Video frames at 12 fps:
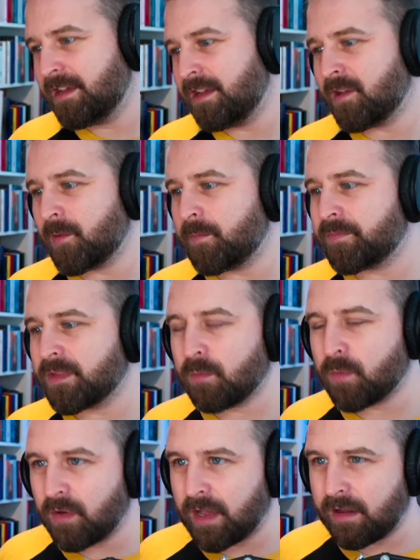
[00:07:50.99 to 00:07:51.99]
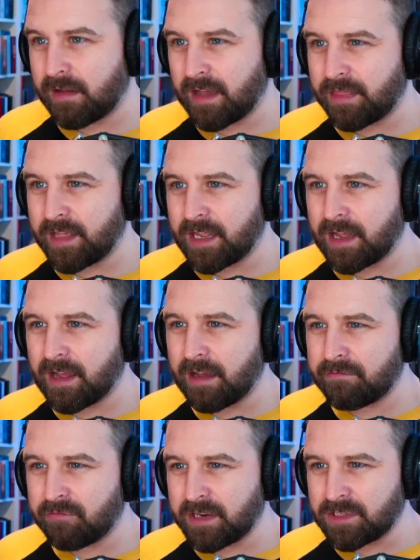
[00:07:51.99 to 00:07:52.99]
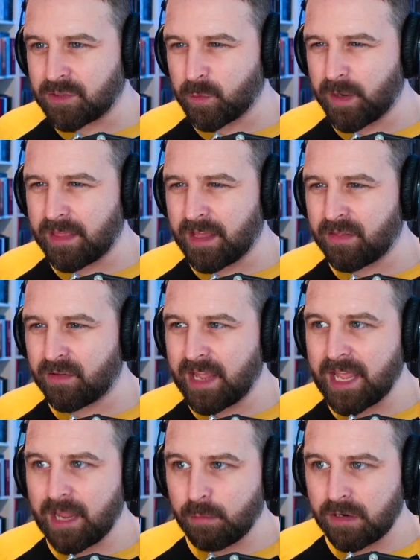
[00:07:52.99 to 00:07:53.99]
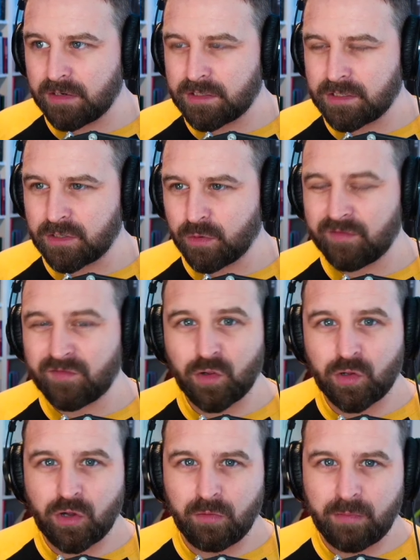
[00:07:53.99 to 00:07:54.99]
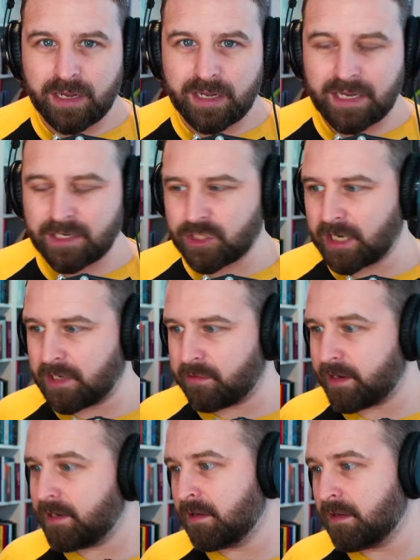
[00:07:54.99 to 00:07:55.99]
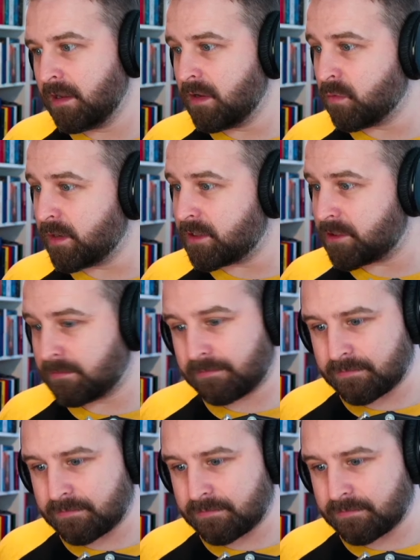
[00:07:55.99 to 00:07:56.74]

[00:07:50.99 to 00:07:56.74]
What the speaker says: But I think I have read somewhere that they're aiming to do a full comeback in January, which